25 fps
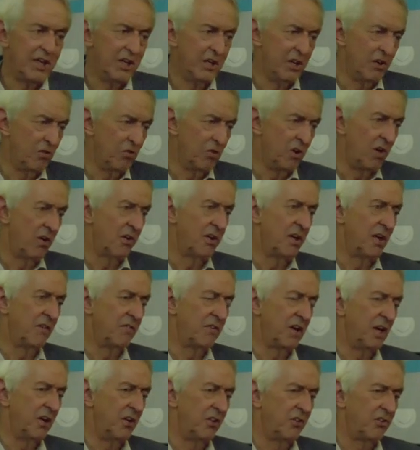in Iraq and
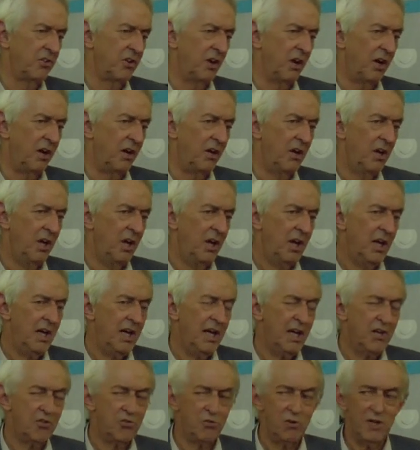Afghanistan,
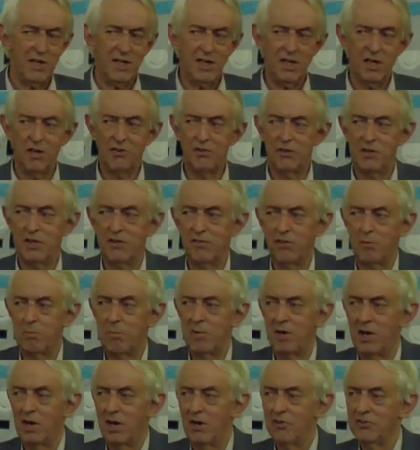is really a thing of the
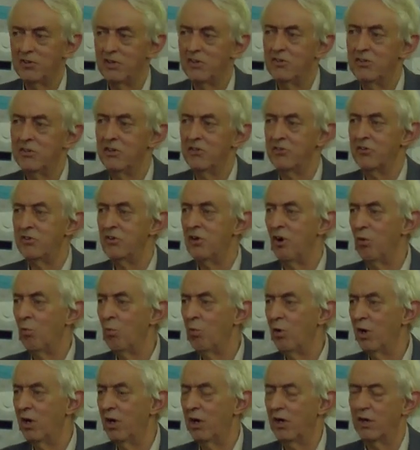past. It does not
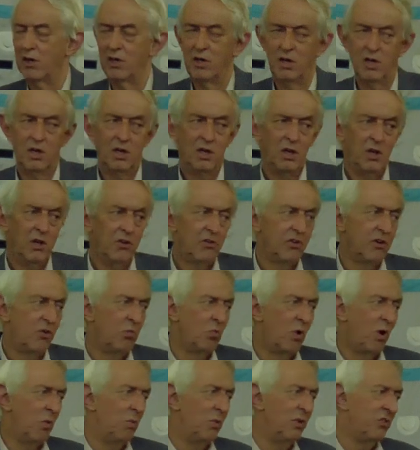work. So
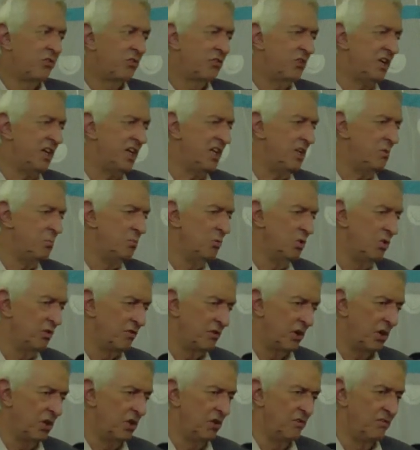what we've seen move
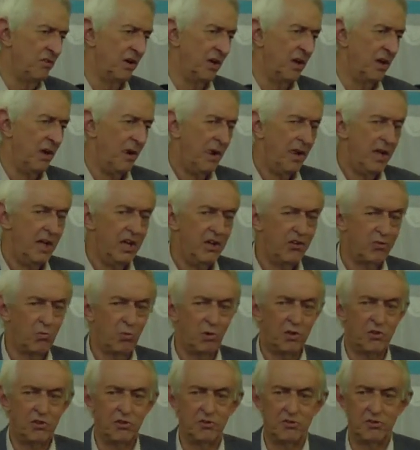over is
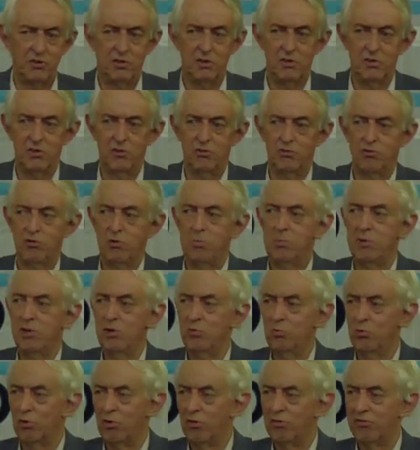what is known as remote
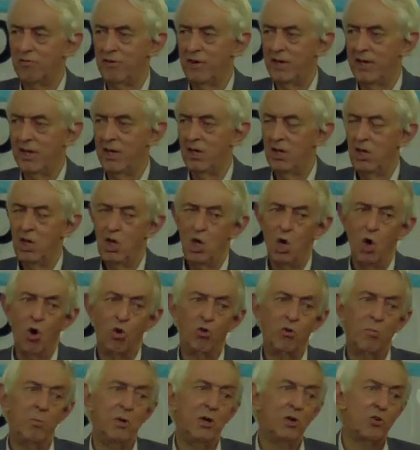warfare or
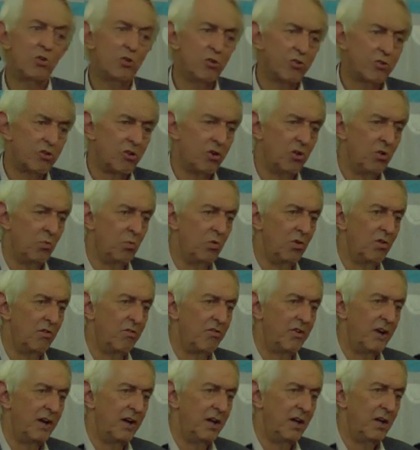remote control
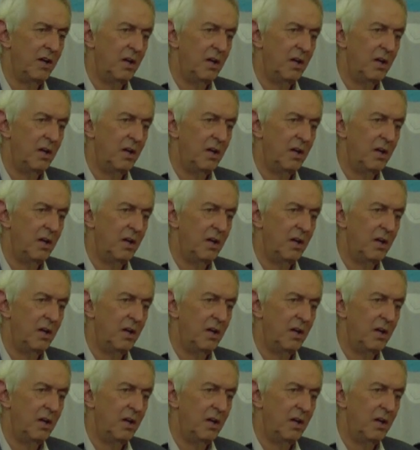warfare.